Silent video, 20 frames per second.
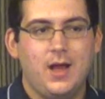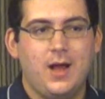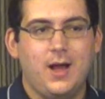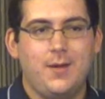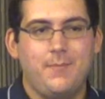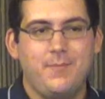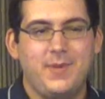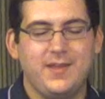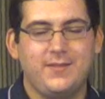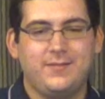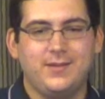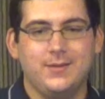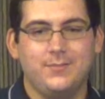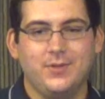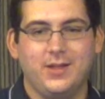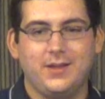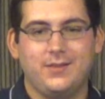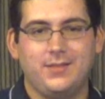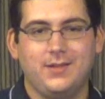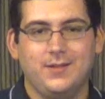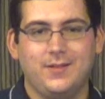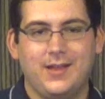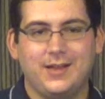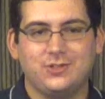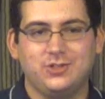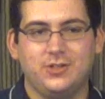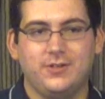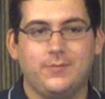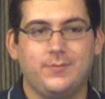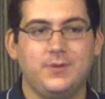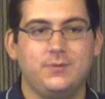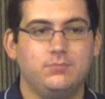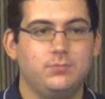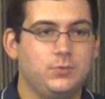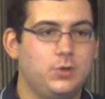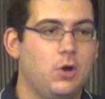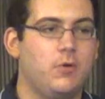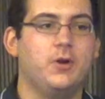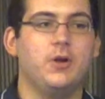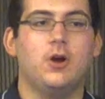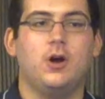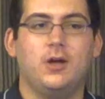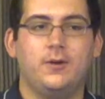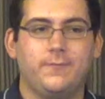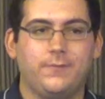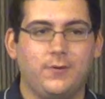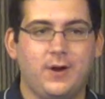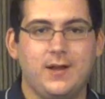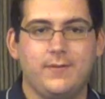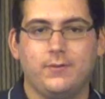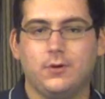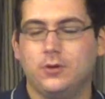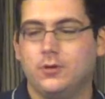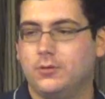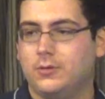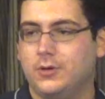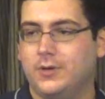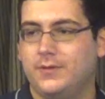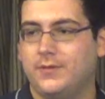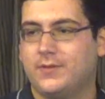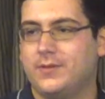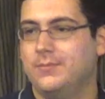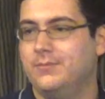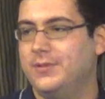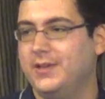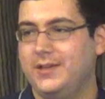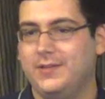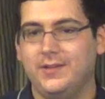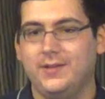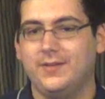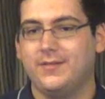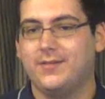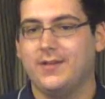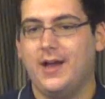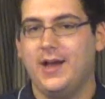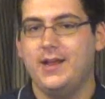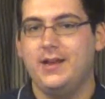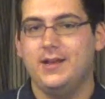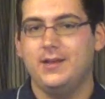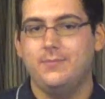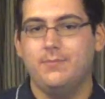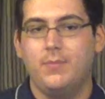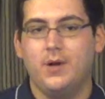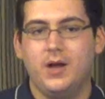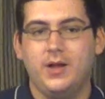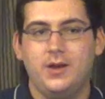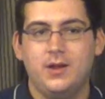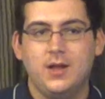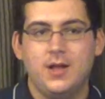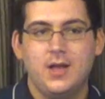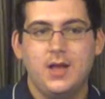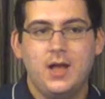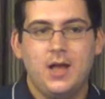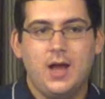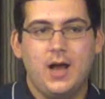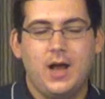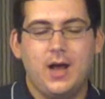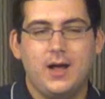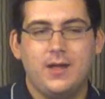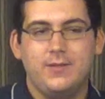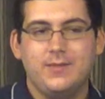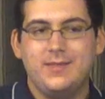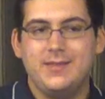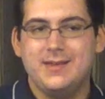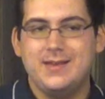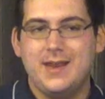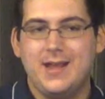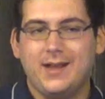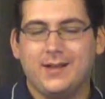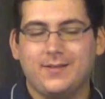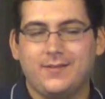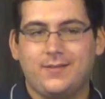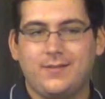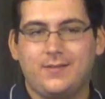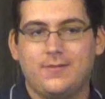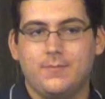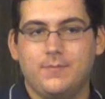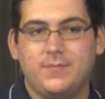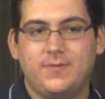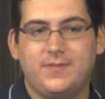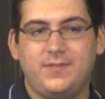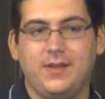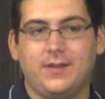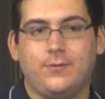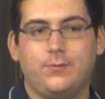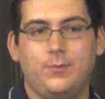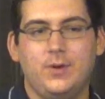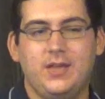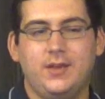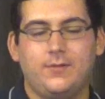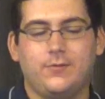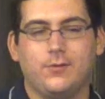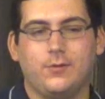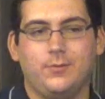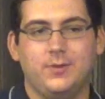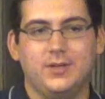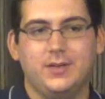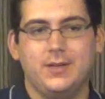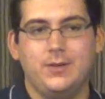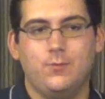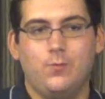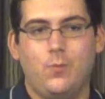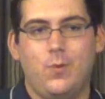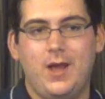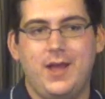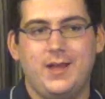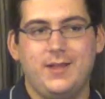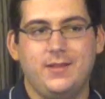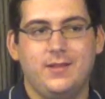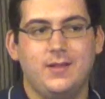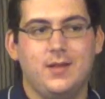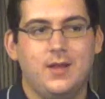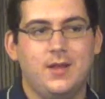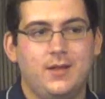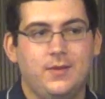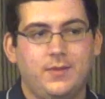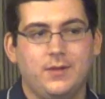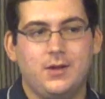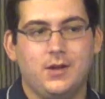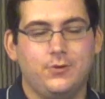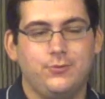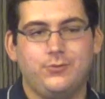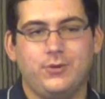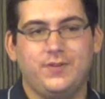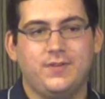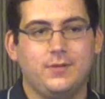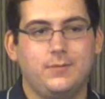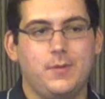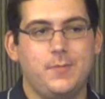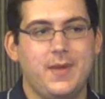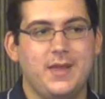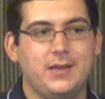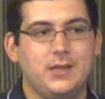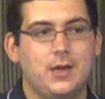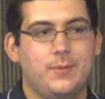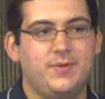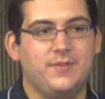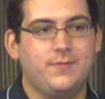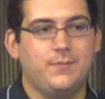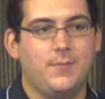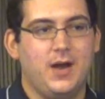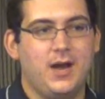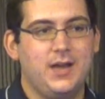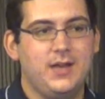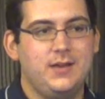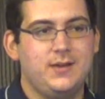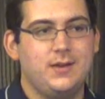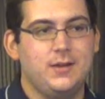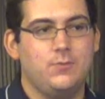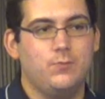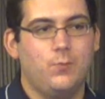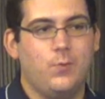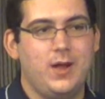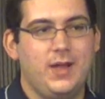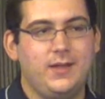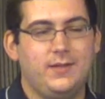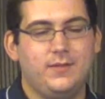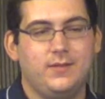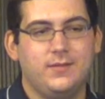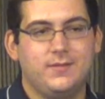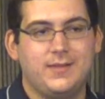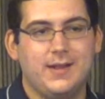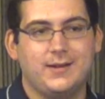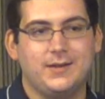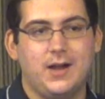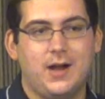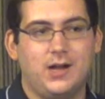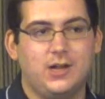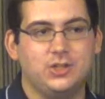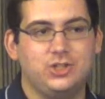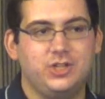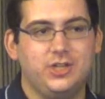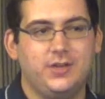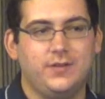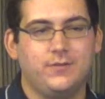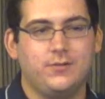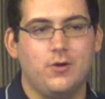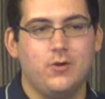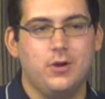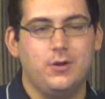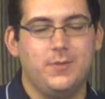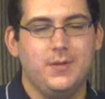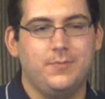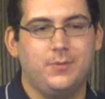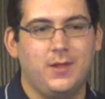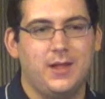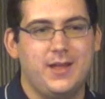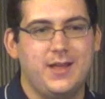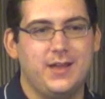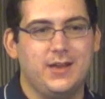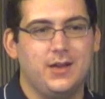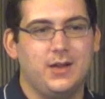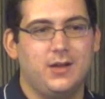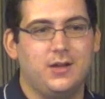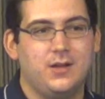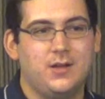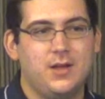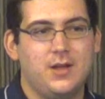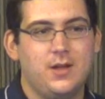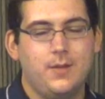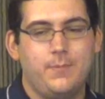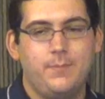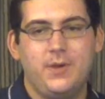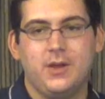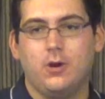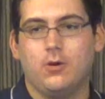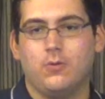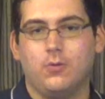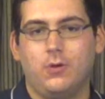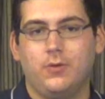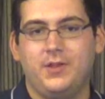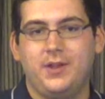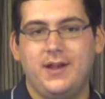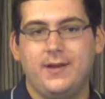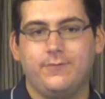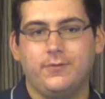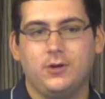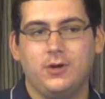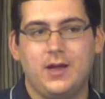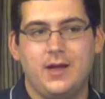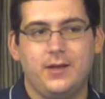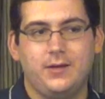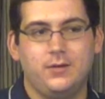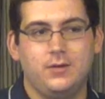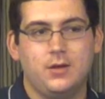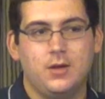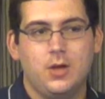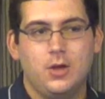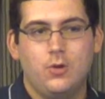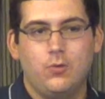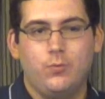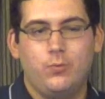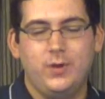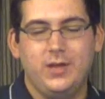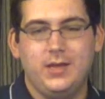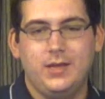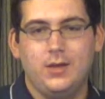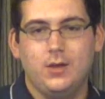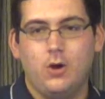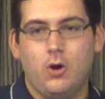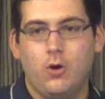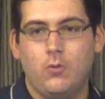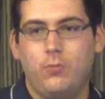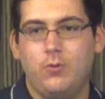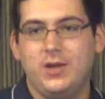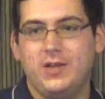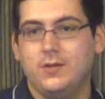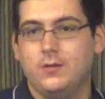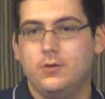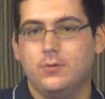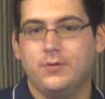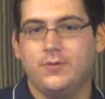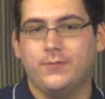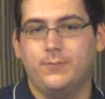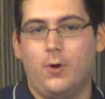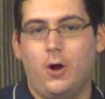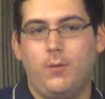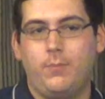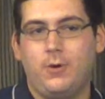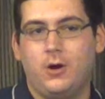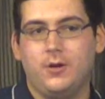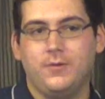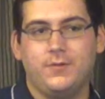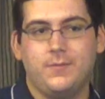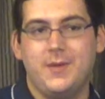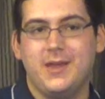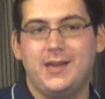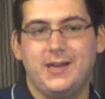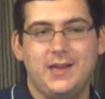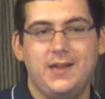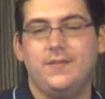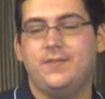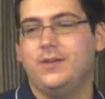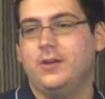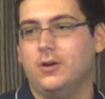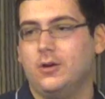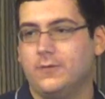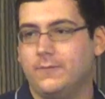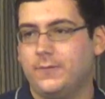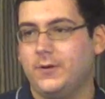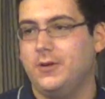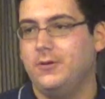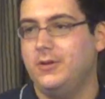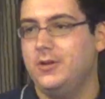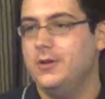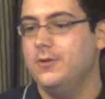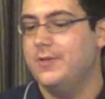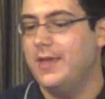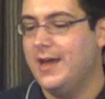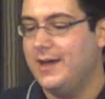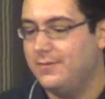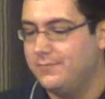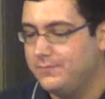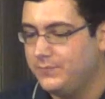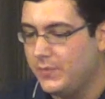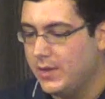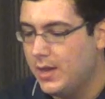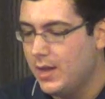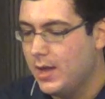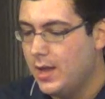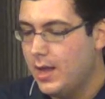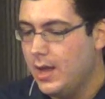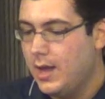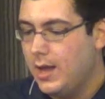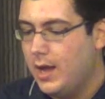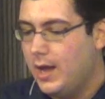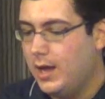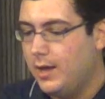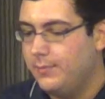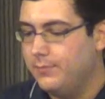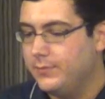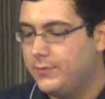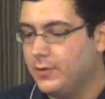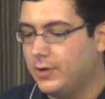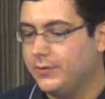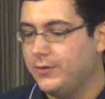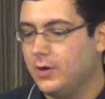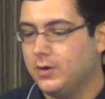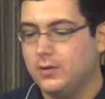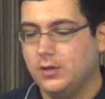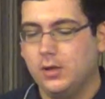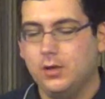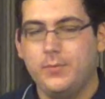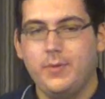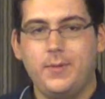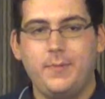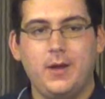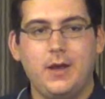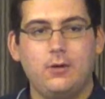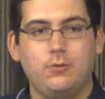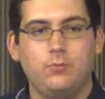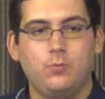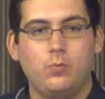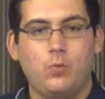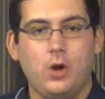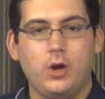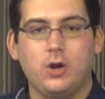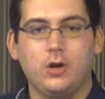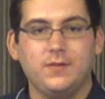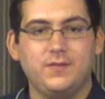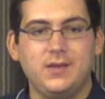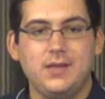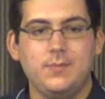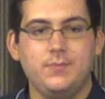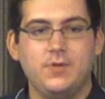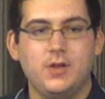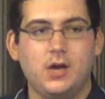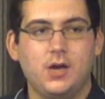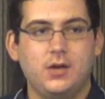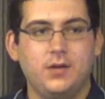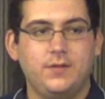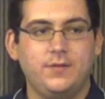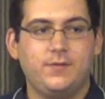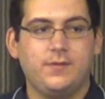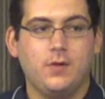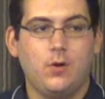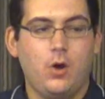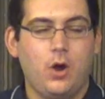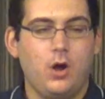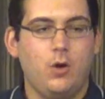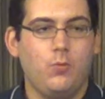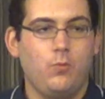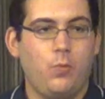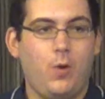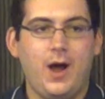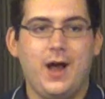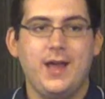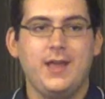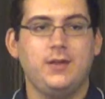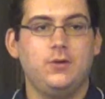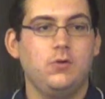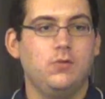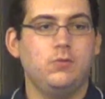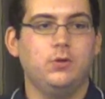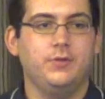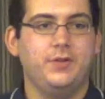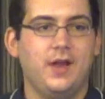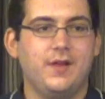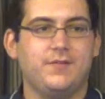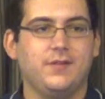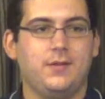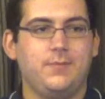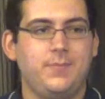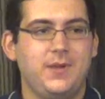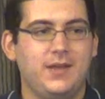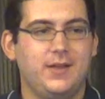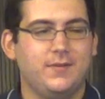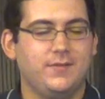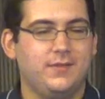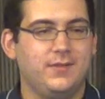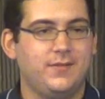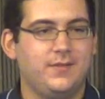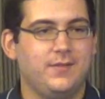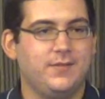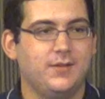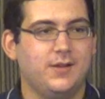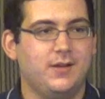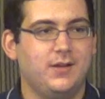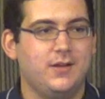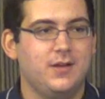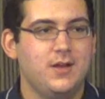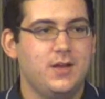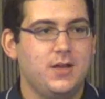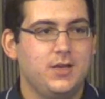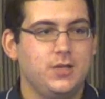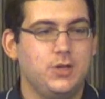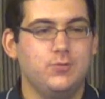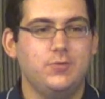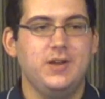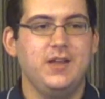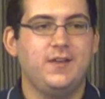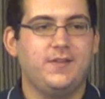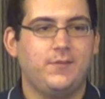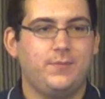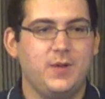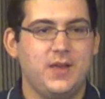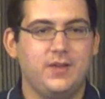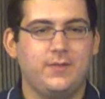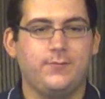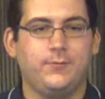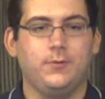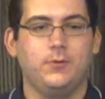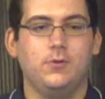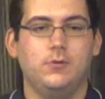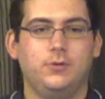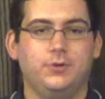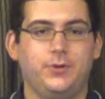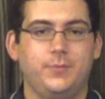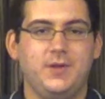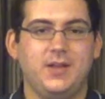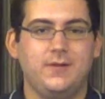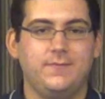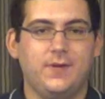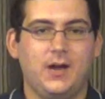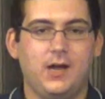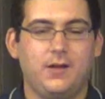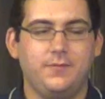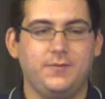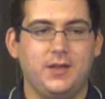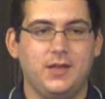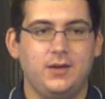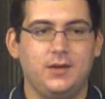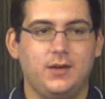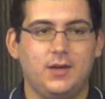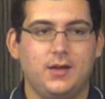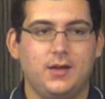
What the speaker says: It may seem like the election's been going on forever or is completely decided, but the next 6 weeks are really when the country is going to be making up its mind and when technology is going to be playing a bigger role than ever, and we hope we can do a small part to make it easier for you to do that. So I'll talk a little bit about what our team does, why Google does it, because this is a unique space for Google to be involved in,